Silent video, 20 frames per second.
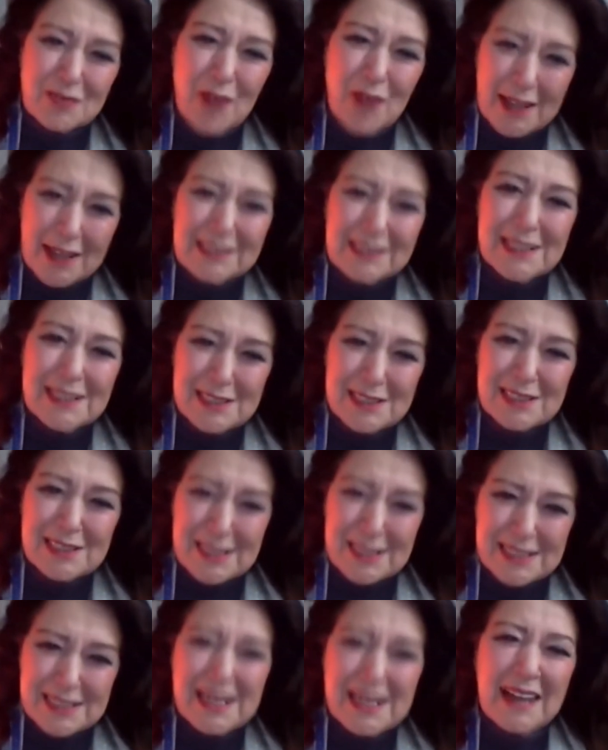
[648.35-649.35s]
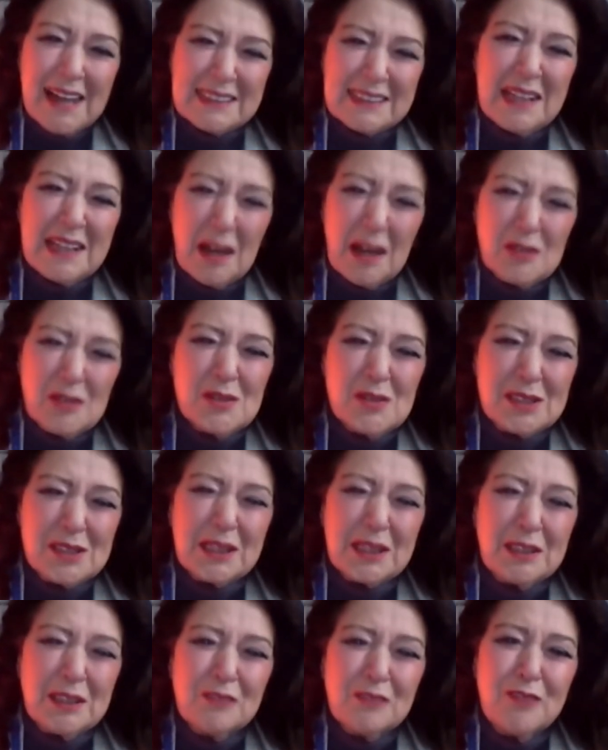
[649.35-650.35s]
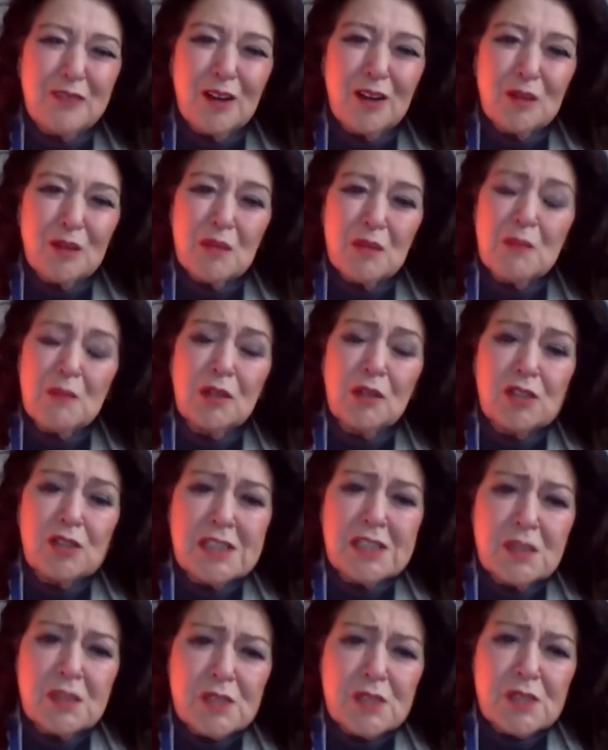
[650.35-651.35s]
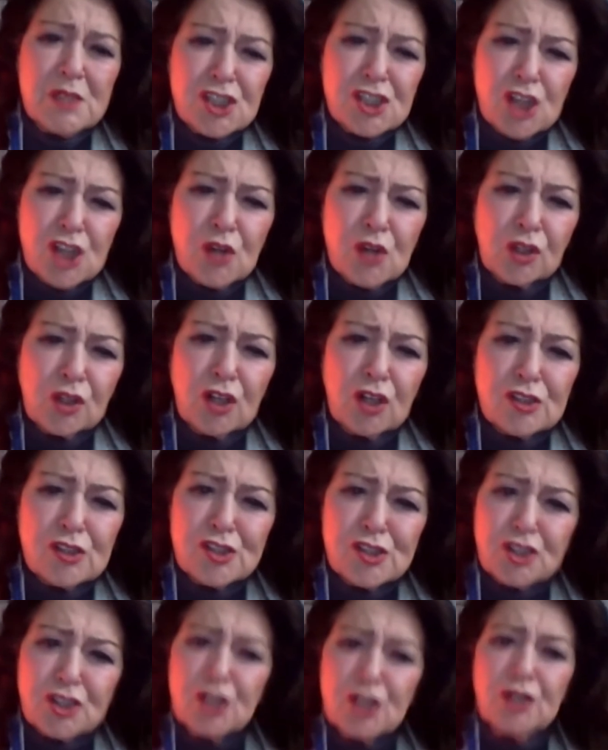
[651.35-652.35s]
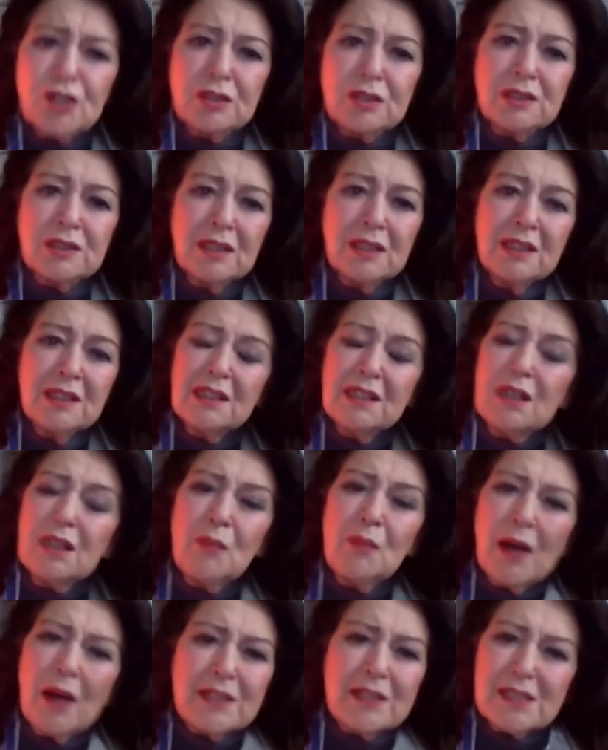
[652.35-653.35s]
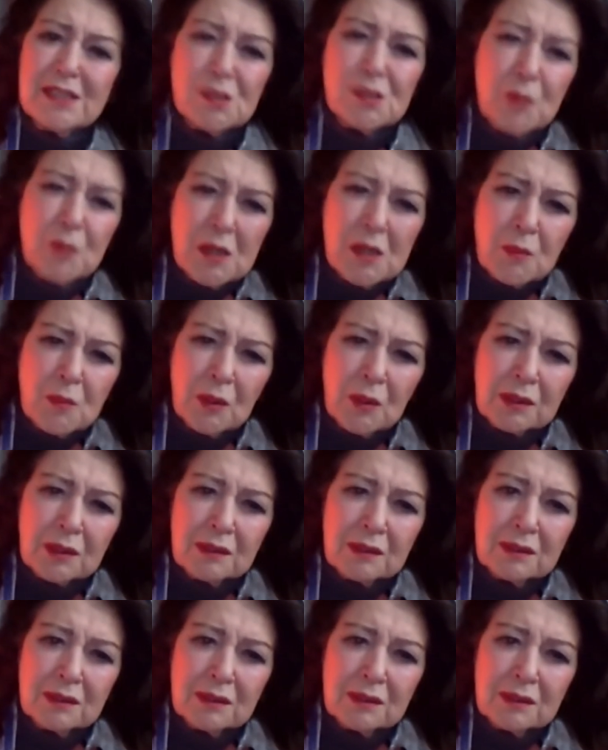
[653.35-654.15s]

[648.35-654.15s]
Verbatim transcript: Right, let's decide now who's going to follow me because he was so concerned about his people.